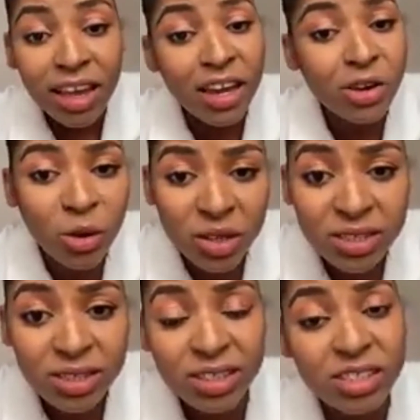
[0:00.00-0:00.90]
And
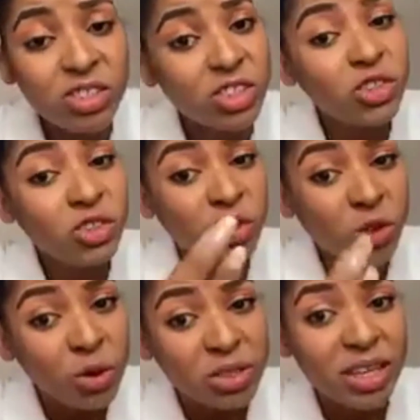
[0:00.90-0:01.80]
honestly, this just
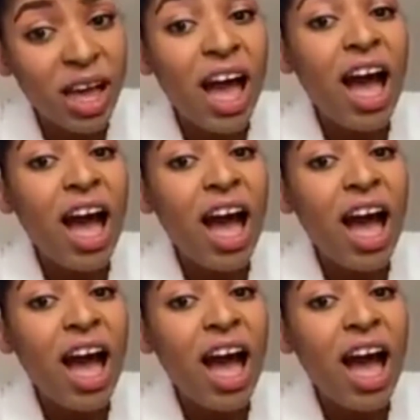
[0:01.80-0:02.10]
shows